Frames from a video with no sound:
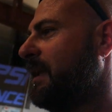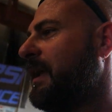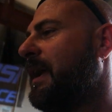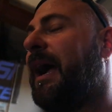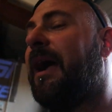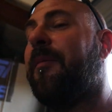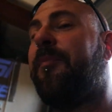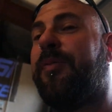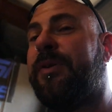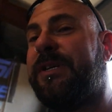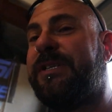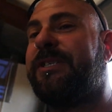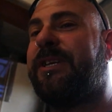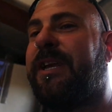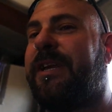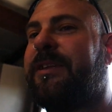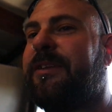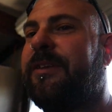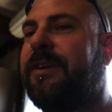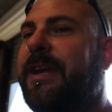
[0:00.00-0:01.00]
I
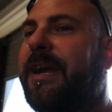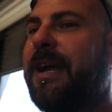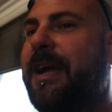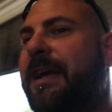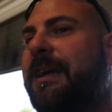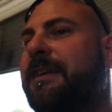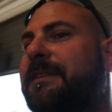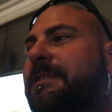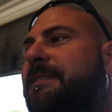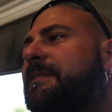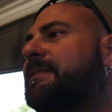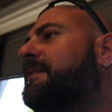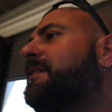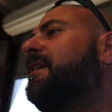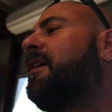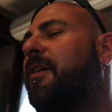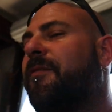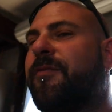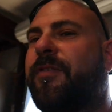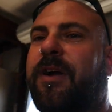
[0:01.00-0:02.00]
appreciate you guys
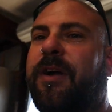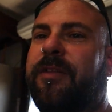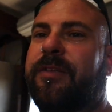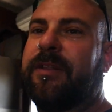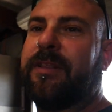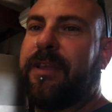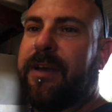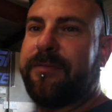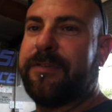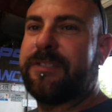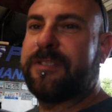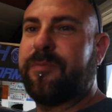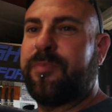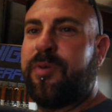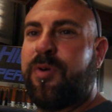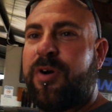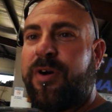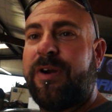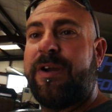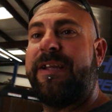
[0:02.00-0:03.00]
for all the love and
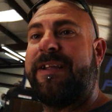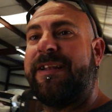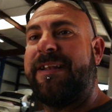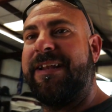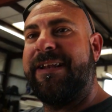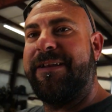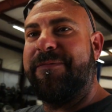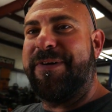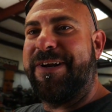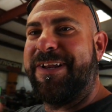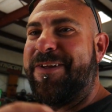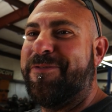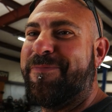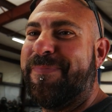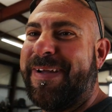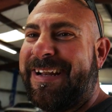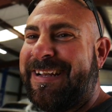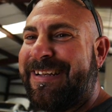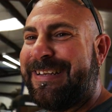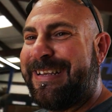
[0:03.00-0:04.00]
support, and anybody who made it